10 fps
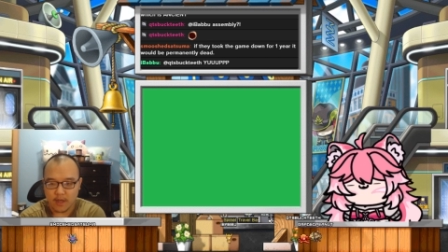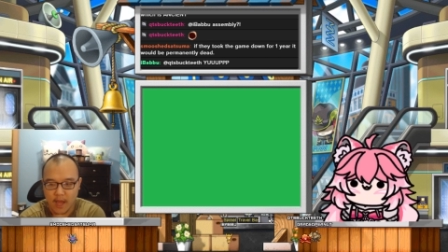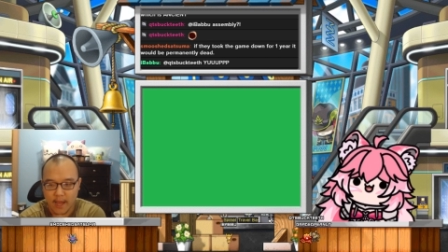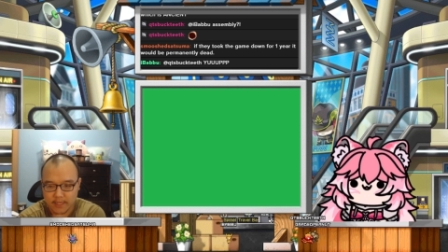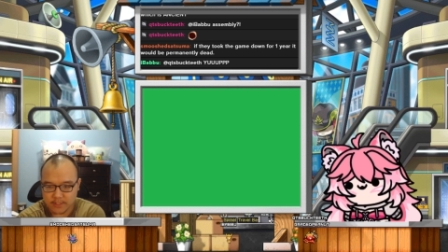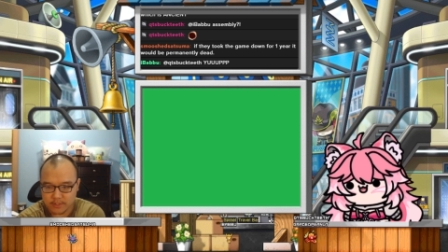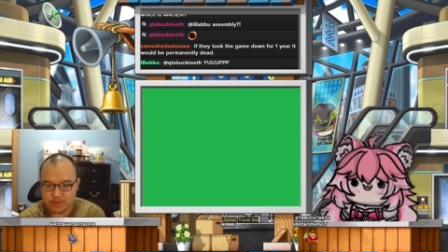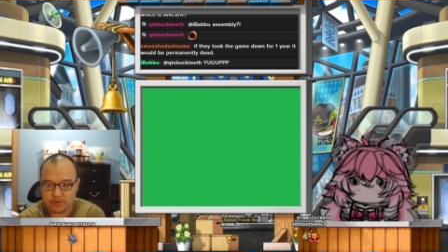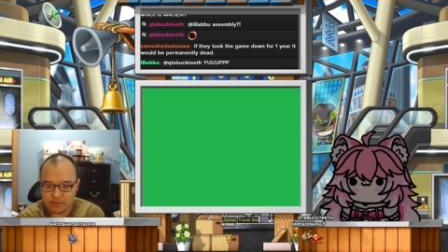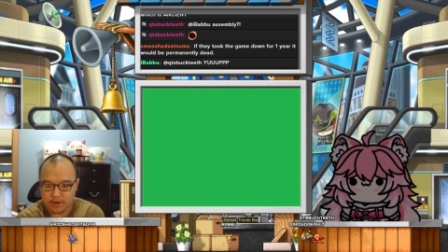actually
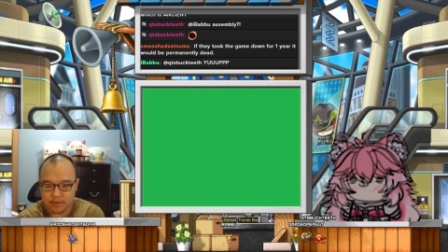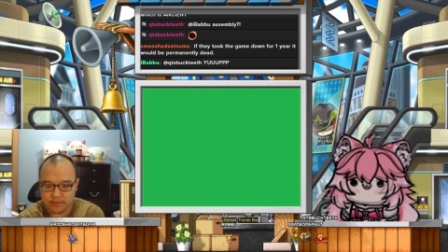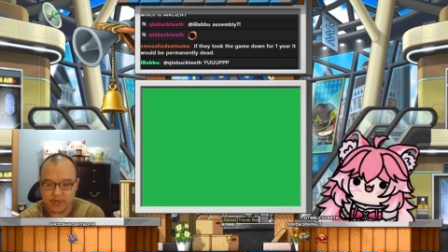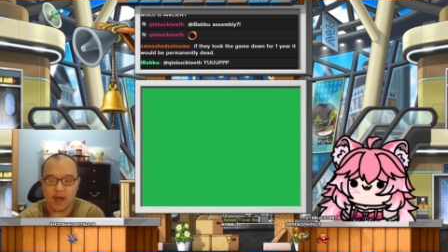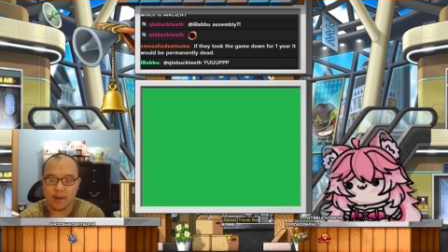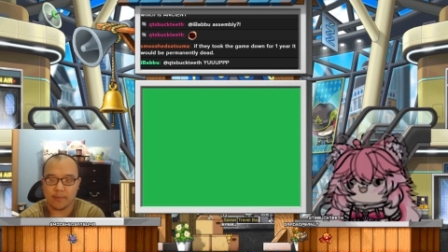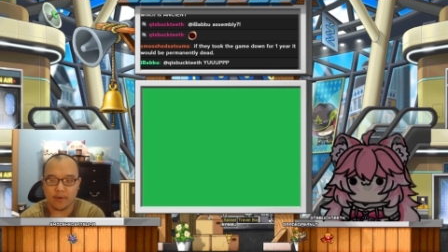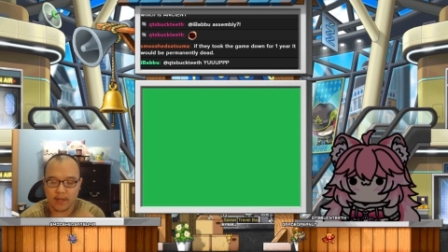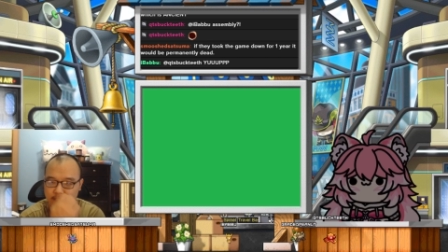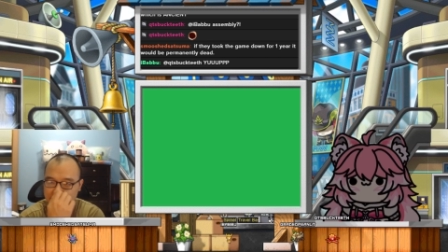do their job,
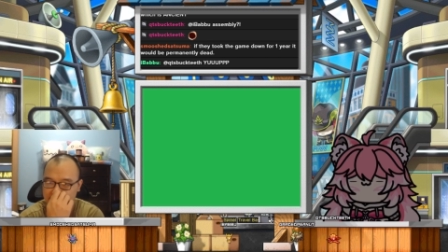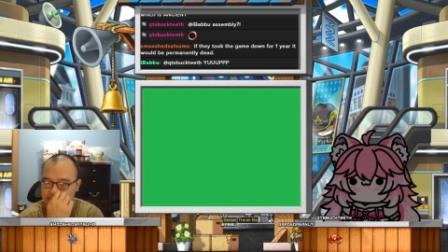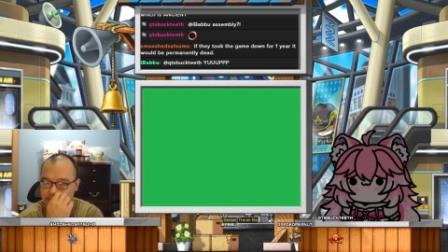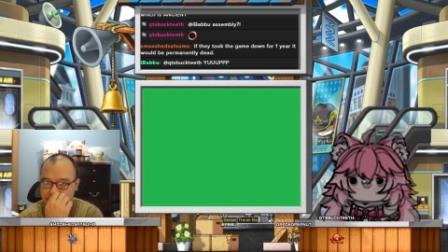or actually just